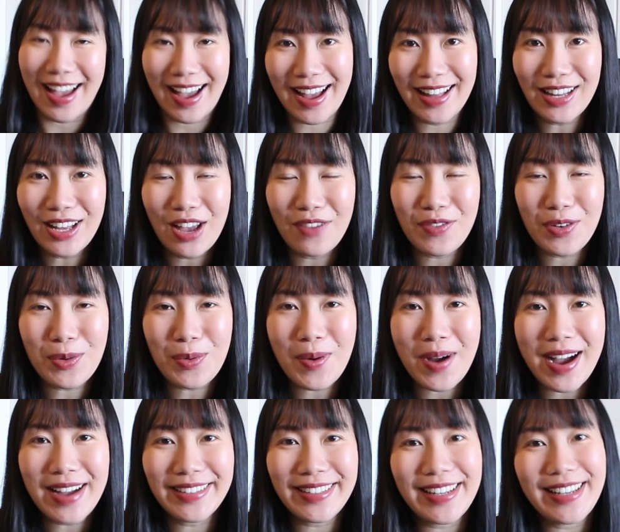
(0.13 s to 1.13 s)
Hello
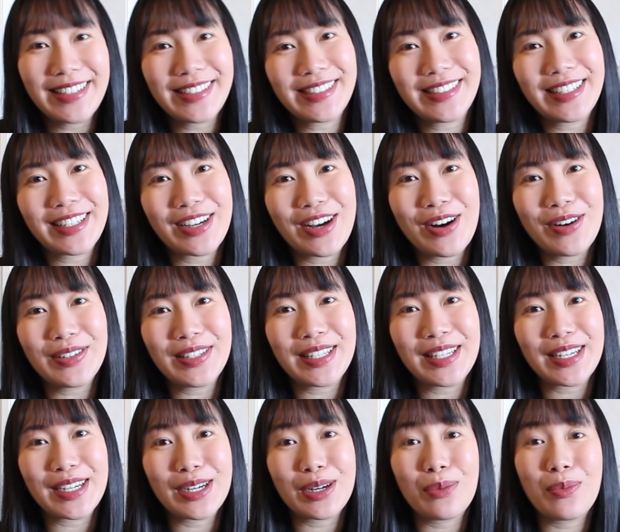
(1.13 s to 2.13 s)
everyone, it's Nicole
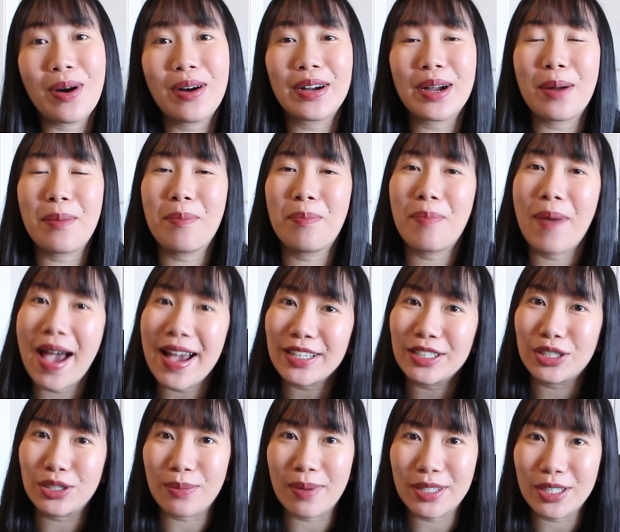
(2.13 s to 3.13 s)
here. Welcome back
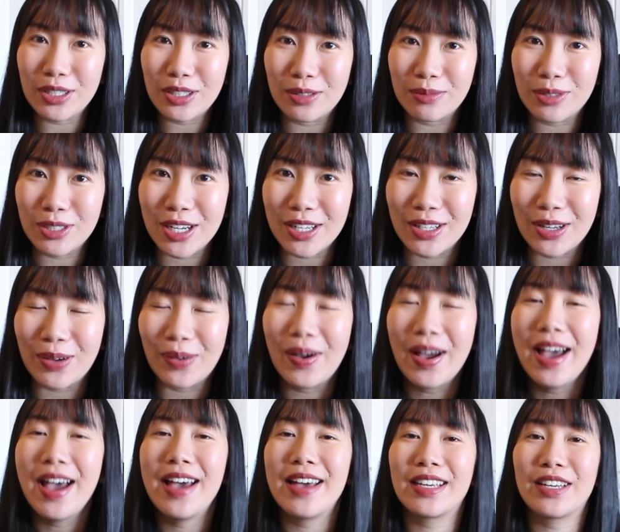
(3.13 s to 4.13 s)
to my YouTube channel.
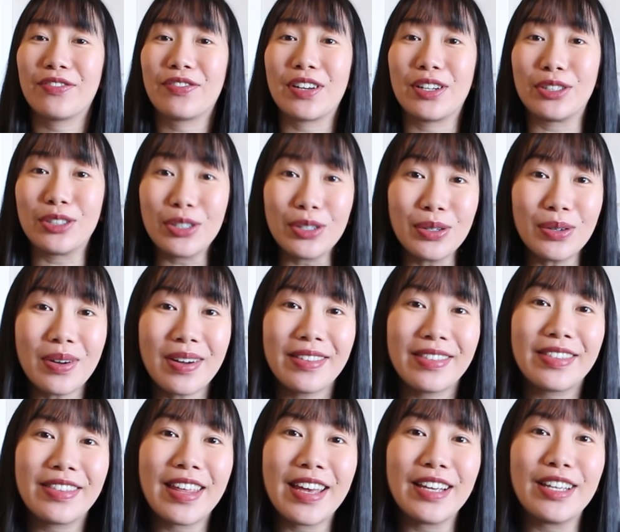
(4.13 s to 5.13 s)
If you're new,
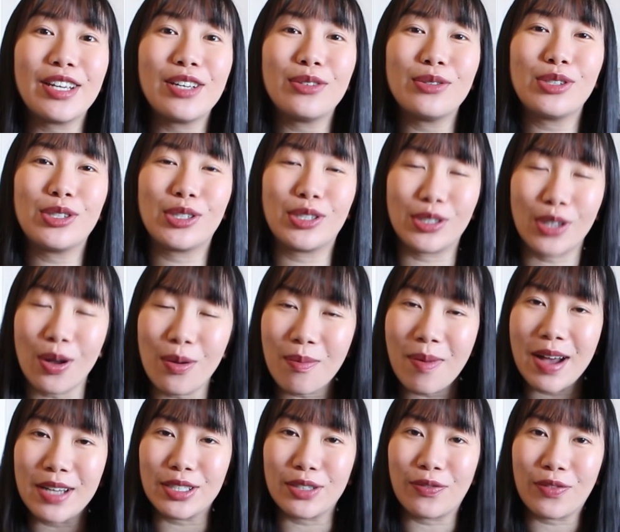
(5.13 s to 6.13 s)
thank you so
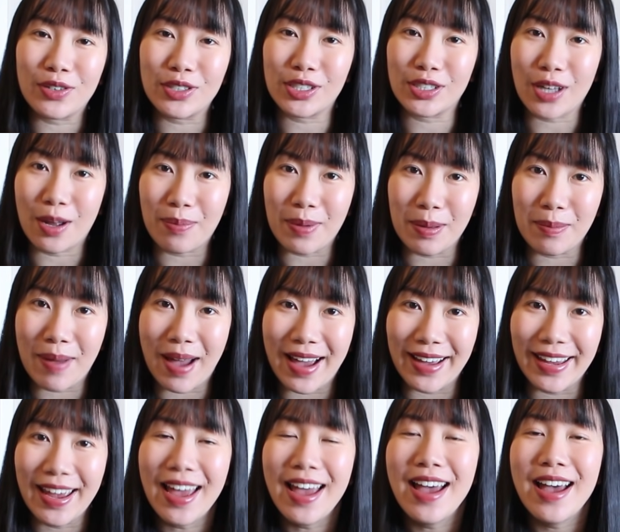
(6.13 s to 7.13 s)
much for stopping
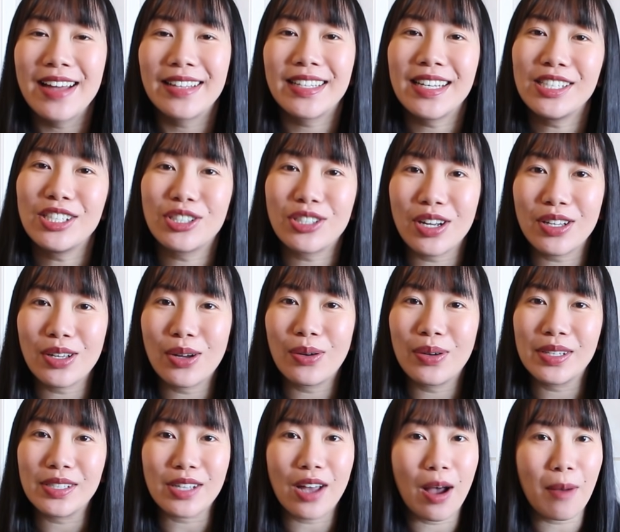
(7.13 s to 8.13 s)
by. This channel
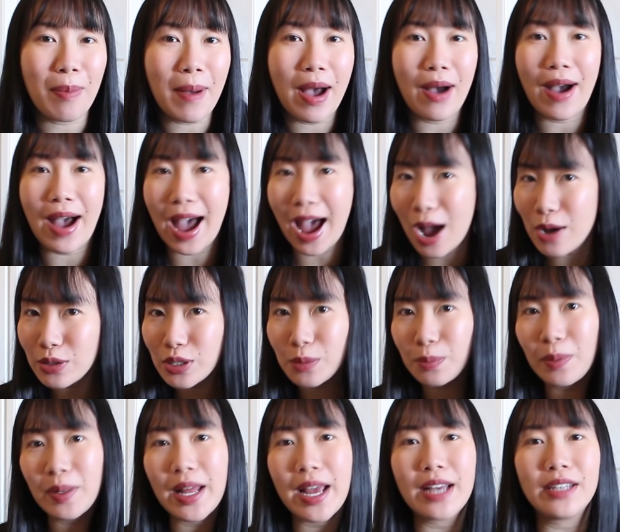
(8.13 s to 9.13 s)
is all about
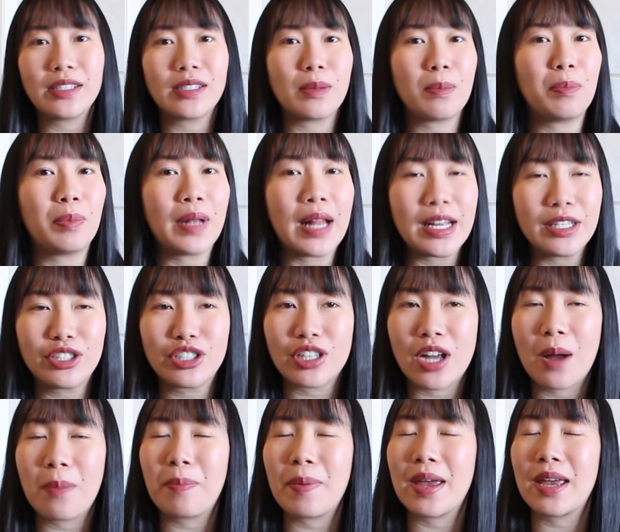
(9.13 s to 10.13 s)
houseplants, plant
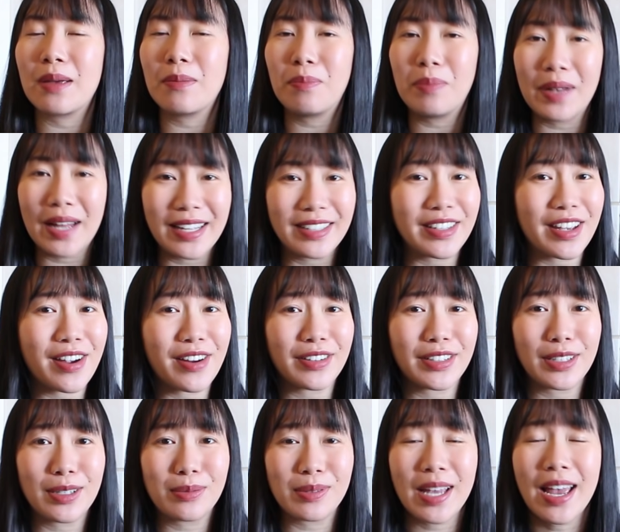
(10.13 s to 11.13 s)
shopping, plant care
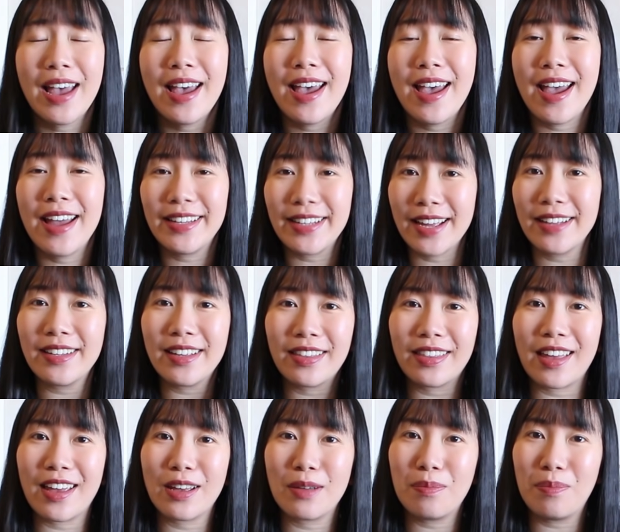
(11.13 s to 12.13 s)
tips, and
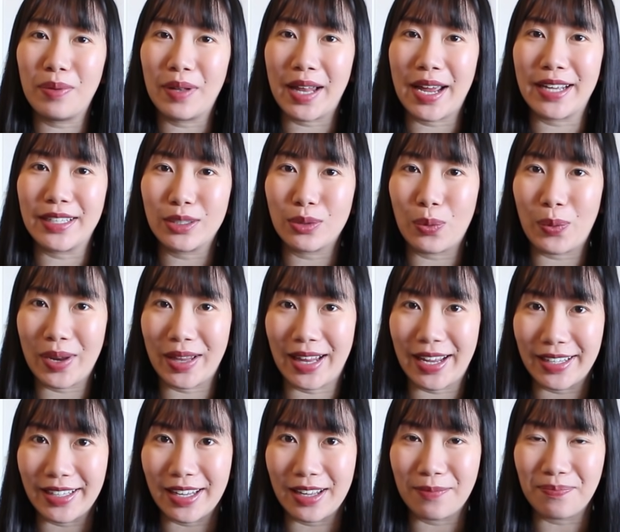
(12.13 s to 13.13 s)
anything plant
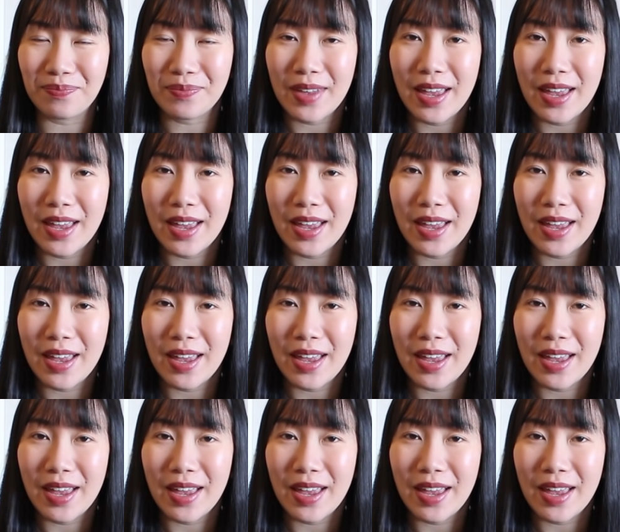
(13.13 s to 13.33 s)
related.